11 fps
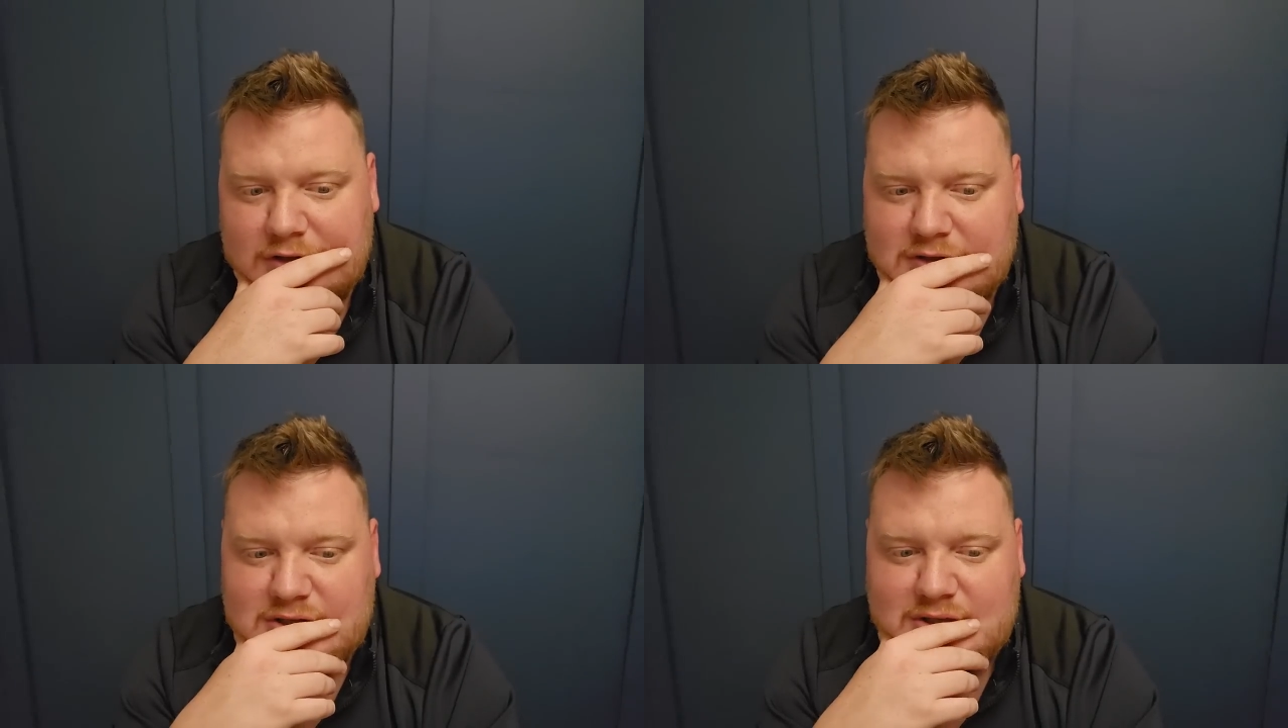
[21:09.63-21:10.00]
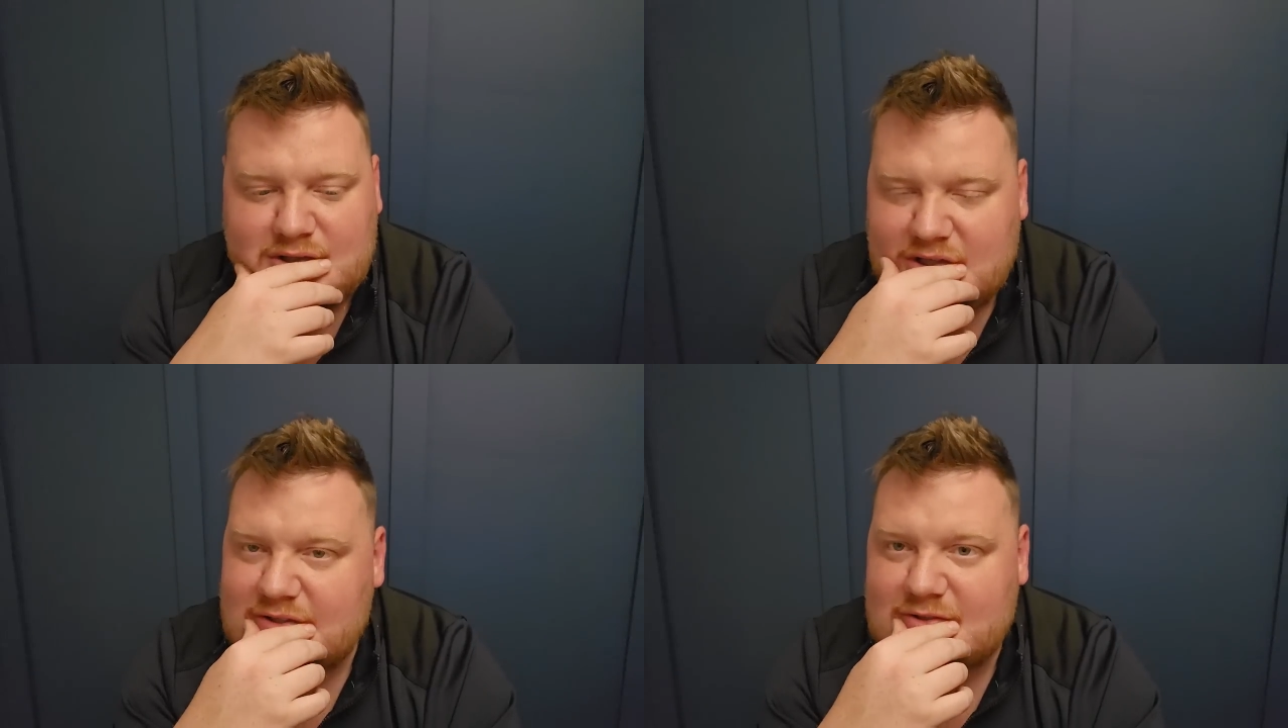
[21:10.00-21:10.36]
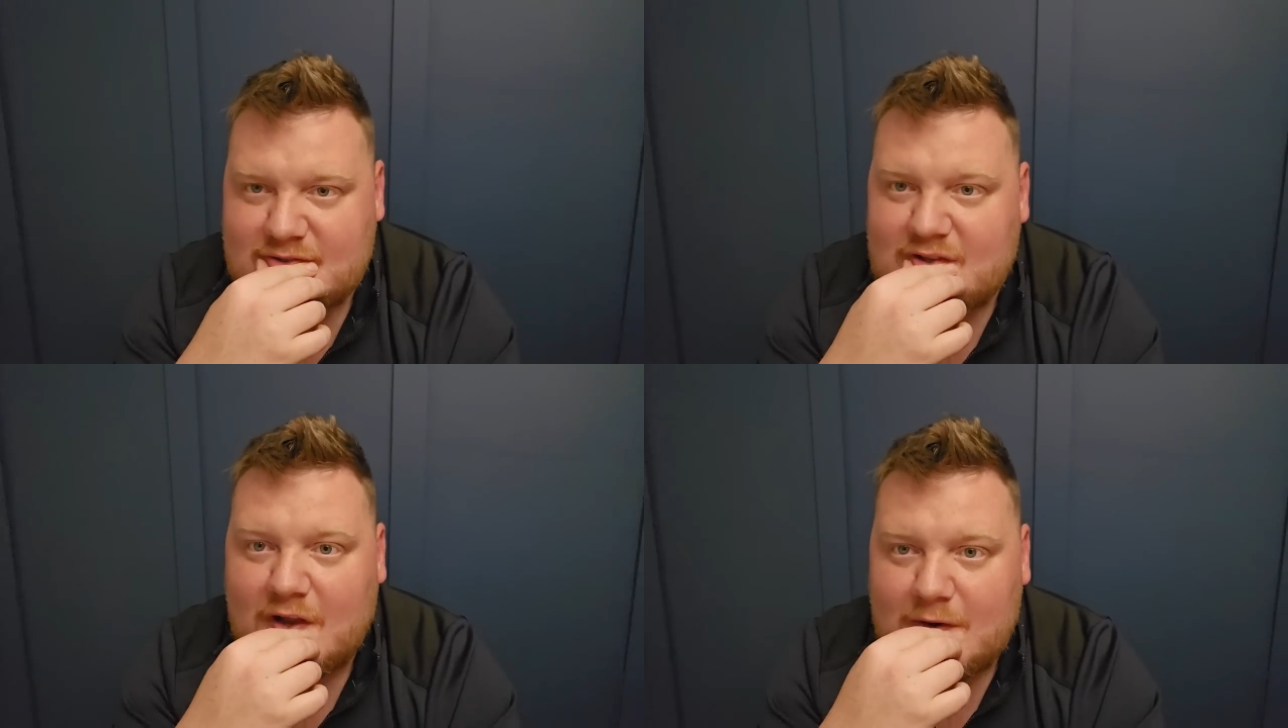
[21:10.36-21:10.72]

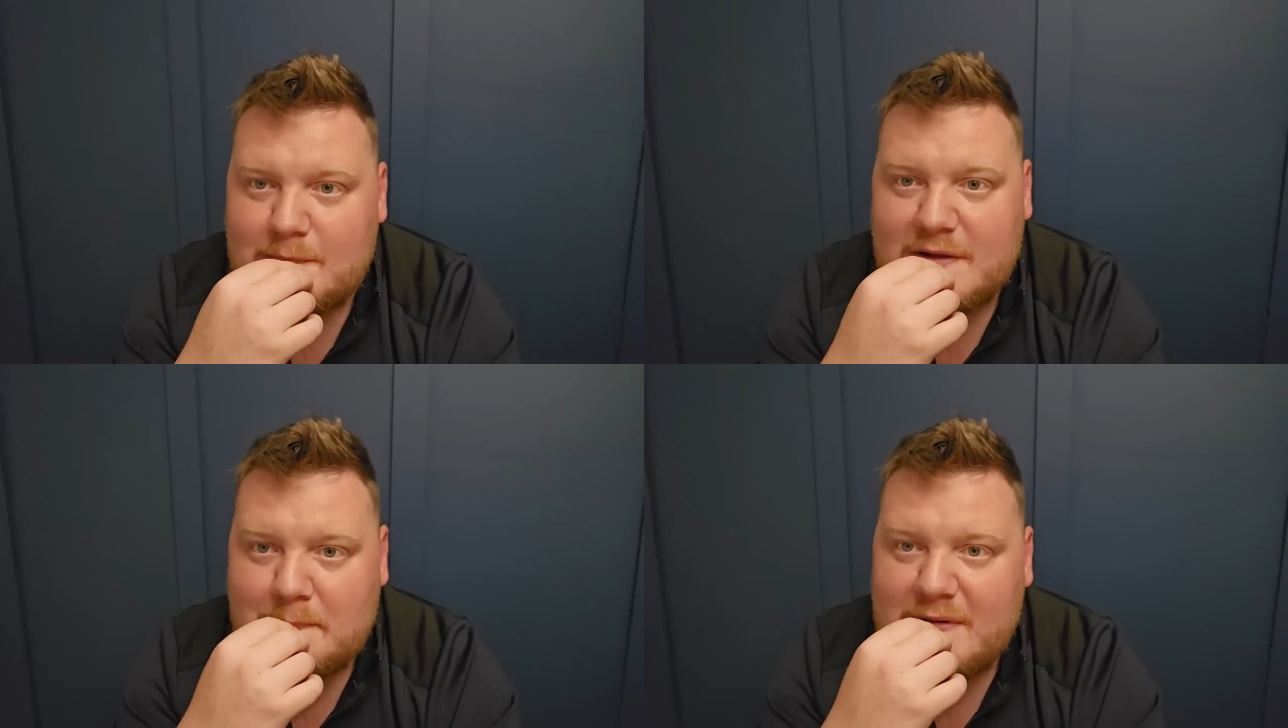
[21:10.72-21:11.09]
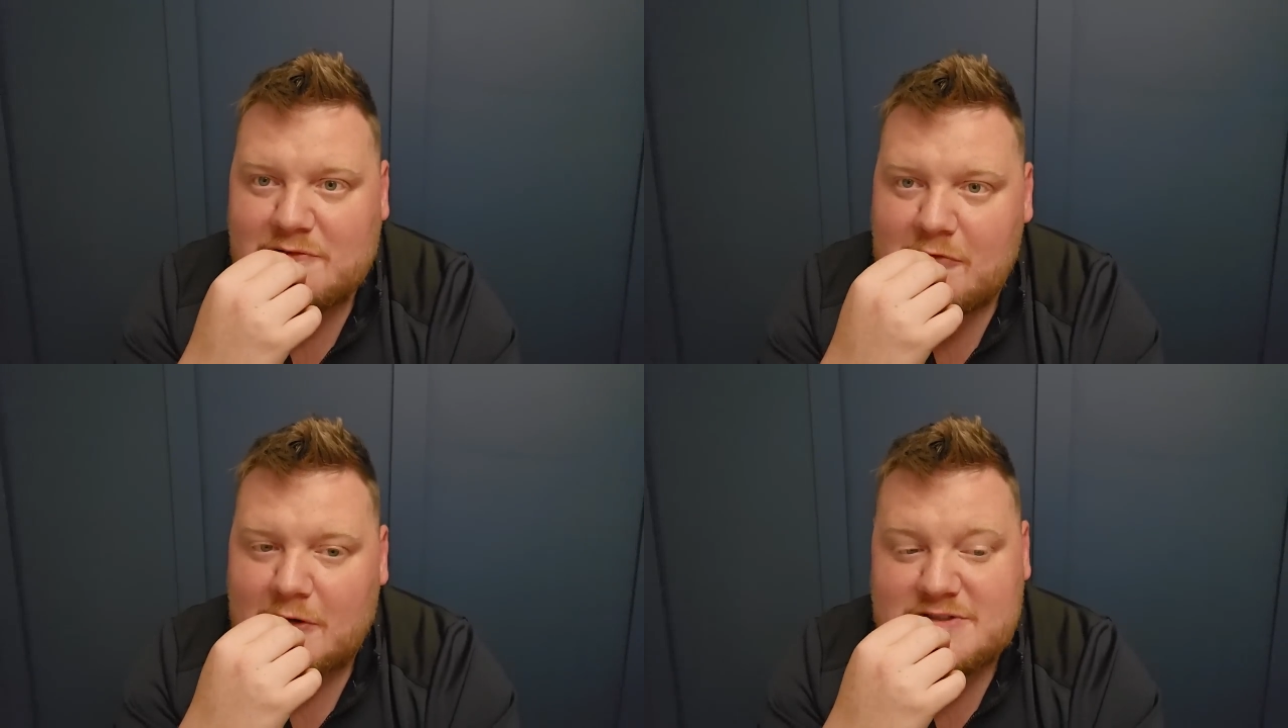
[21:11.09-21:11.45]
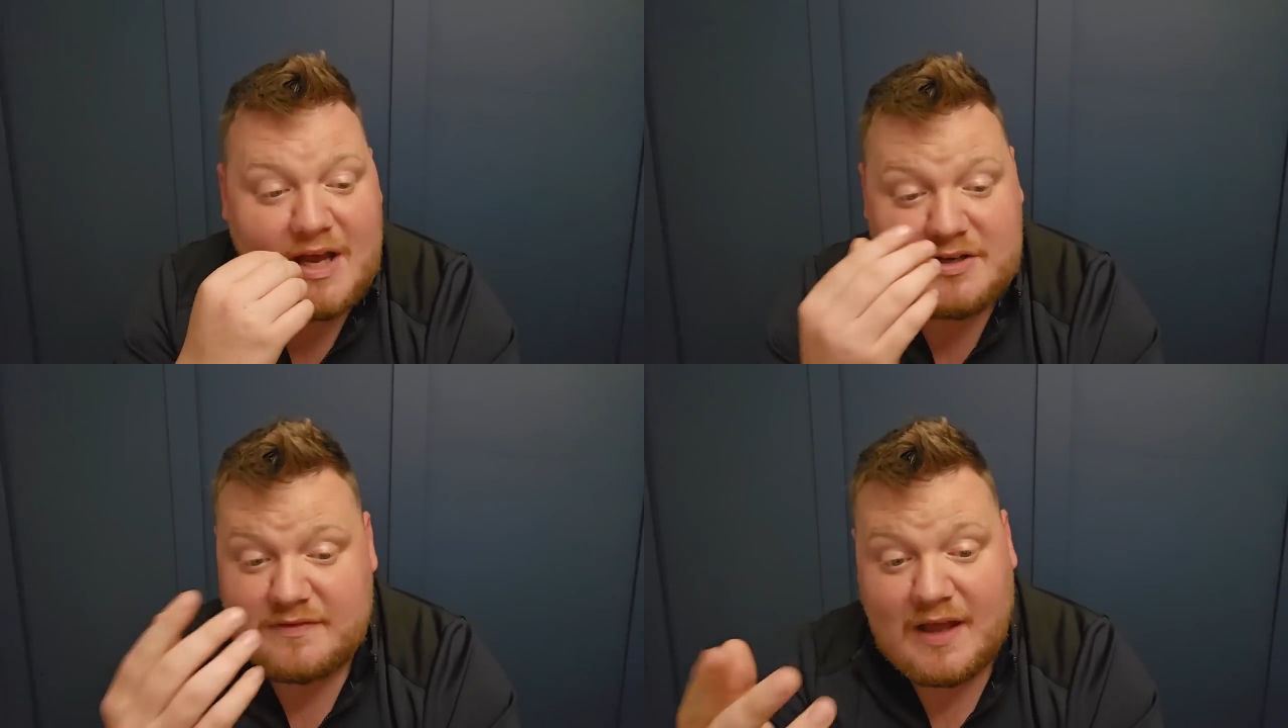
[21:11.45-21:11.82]
There's going to be a big rotate,